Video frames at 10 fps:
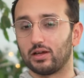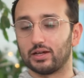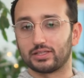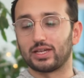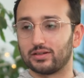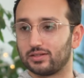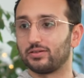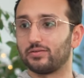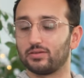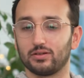understand
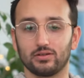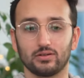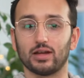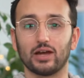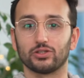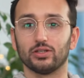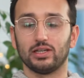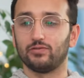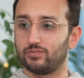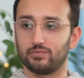how to
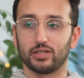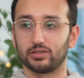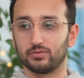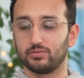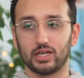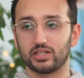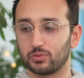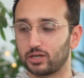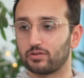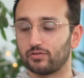live until the age of
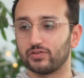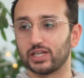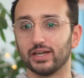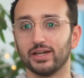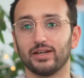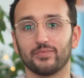150.